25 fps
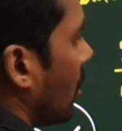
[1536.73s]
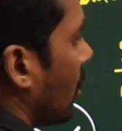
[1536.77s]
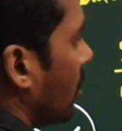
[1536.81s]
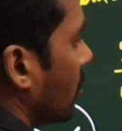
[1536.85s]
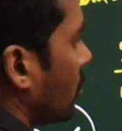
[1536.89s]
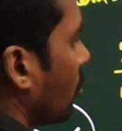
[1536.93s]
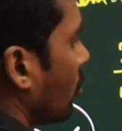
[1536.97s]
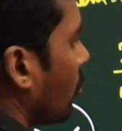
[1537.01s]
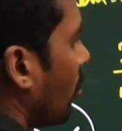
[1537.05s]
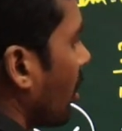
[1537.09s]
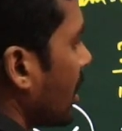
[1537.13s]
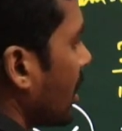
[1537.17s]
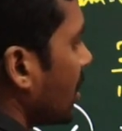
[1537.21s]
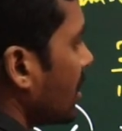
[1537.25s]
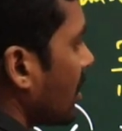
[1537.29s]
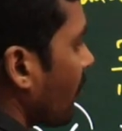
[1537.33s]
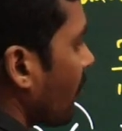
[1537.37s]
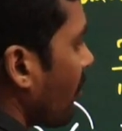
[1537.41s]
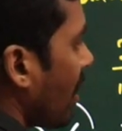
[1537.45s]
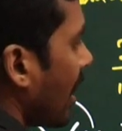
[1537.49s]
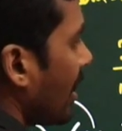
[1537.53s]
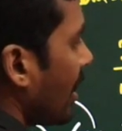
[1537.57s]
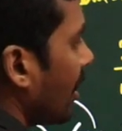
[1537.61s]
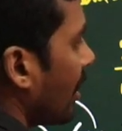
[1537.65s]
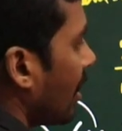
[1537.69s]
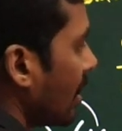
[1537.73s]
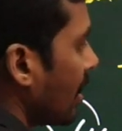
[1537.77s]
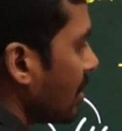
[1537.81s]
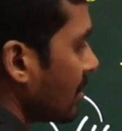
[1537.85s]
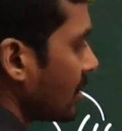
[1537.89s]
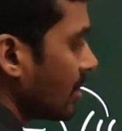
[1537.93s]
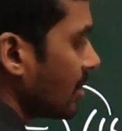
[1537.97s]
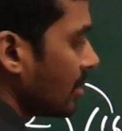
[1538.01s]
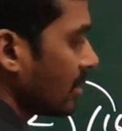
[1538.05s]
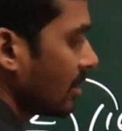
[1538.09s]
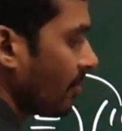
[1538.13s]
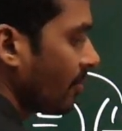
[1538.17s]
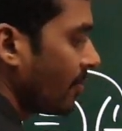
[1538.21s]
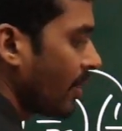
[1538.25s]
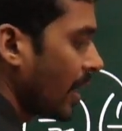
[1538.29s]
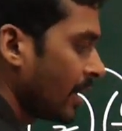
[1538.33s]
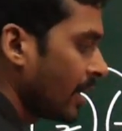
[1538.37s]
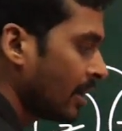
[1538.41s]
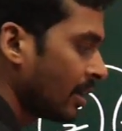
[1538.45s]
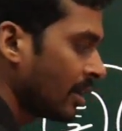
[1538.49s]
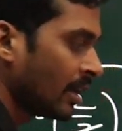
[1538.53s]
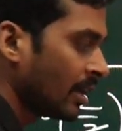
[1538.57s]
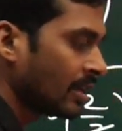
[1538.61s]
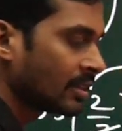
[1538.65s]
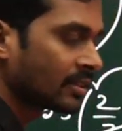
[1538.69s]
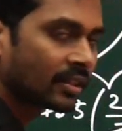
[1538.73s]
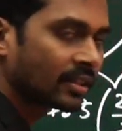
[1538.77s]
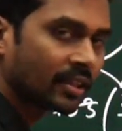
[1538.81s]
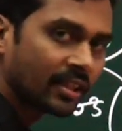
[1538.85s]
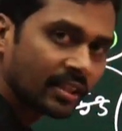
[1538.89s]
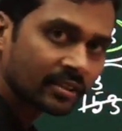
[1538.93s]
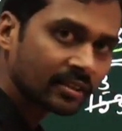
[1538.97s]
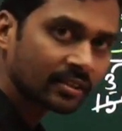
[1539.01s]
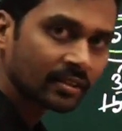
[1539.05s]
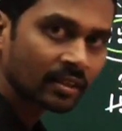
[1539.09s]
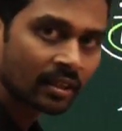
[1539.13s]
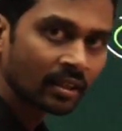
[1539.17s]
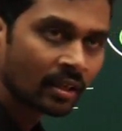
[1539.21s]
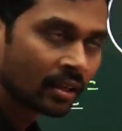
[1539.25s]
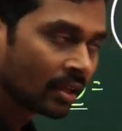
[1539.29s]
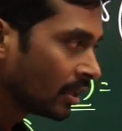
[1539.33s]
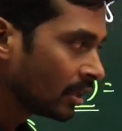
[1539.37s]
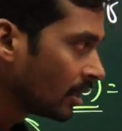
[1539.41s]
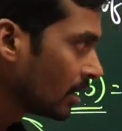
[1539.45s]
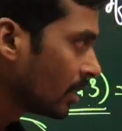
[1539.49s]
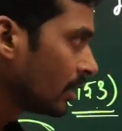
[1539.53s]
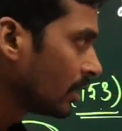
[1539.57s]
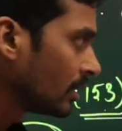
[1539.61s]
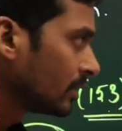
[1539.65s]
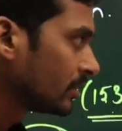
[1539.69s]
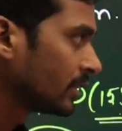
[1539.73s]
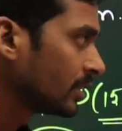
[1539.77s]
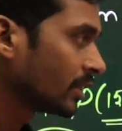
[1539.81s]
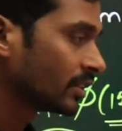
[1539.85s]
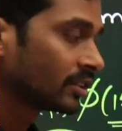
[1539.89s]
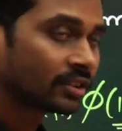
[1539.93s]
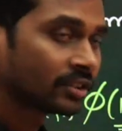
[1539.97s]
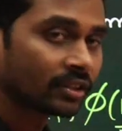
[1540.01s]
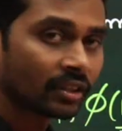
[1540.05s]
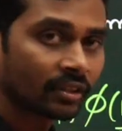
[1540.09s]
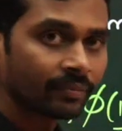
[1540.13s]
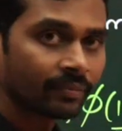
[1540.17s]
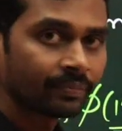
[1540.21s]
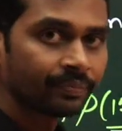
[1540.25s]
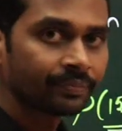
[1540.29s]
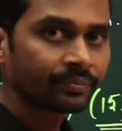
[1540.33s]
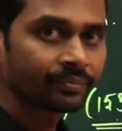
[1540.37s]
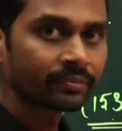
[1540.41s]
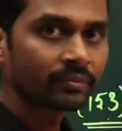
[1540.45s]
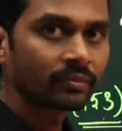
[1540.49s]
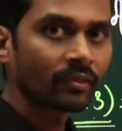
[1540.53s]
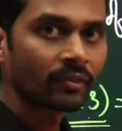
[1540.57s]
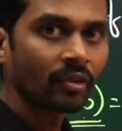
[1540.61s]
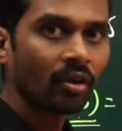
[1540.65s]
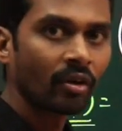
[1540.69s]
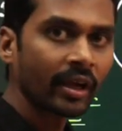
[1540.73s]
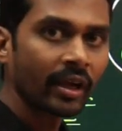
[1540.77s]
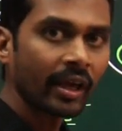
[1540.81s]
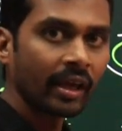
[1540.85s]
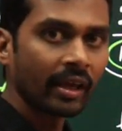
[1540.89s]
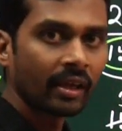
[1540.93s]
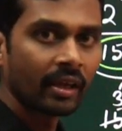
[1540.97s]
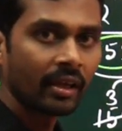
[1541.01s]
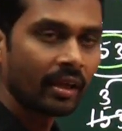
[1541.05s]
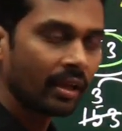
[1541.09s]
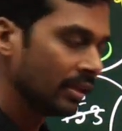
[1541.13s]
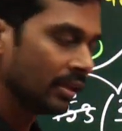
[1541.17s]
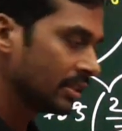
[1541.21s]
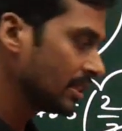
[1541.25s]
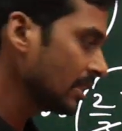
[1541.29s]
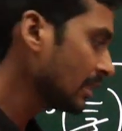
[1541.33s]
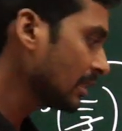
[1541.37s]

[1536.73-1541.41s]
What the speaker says: So what is the final answer? The final answer is 16. Okay, is